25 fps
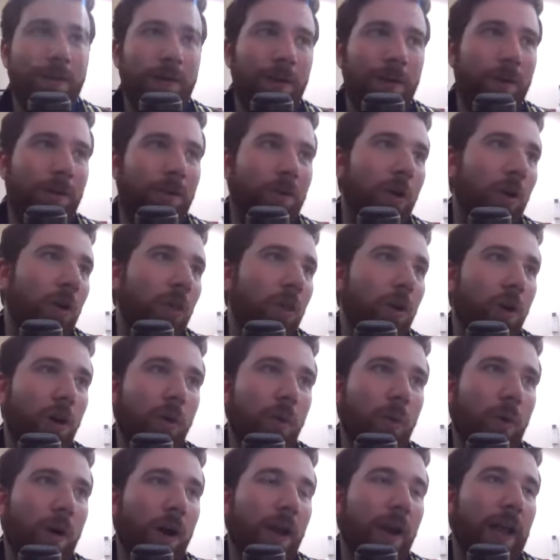
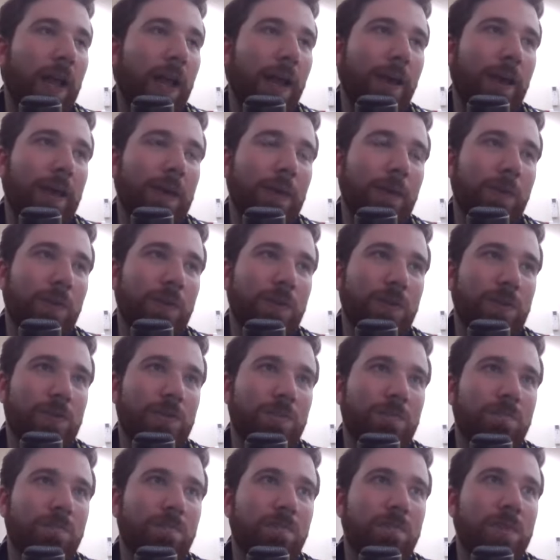Halongwane was
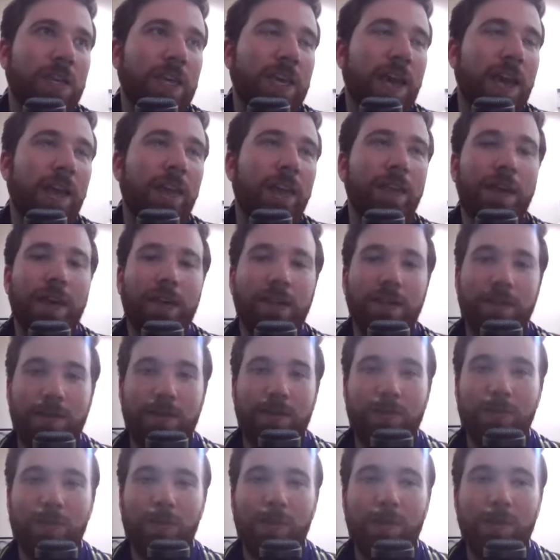killing it
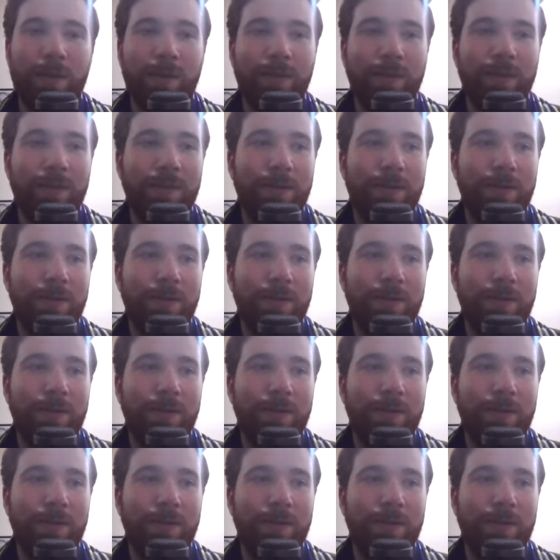this tournament.